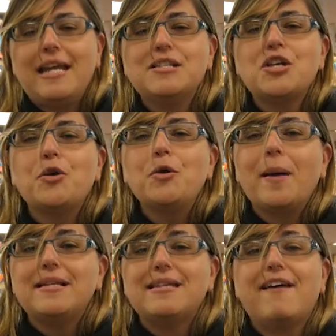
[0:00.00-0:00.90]
And so you
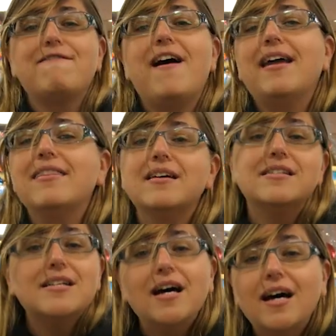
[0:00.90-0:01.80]
might say, find the
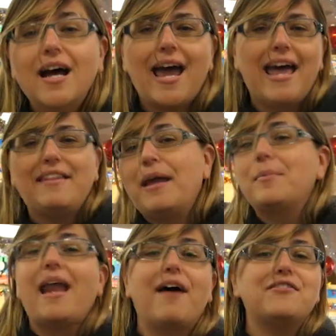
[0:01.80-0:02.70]
T, and they
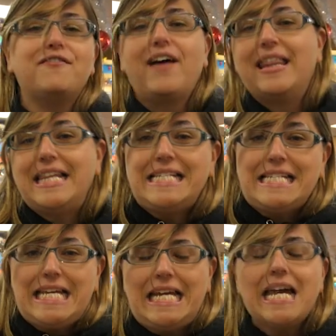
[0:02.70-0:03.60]
would have to find the
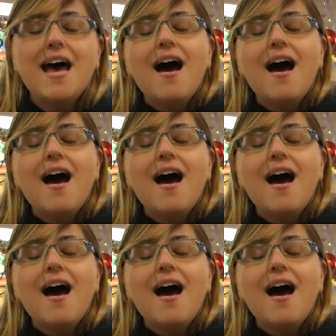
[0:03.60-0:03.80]
T.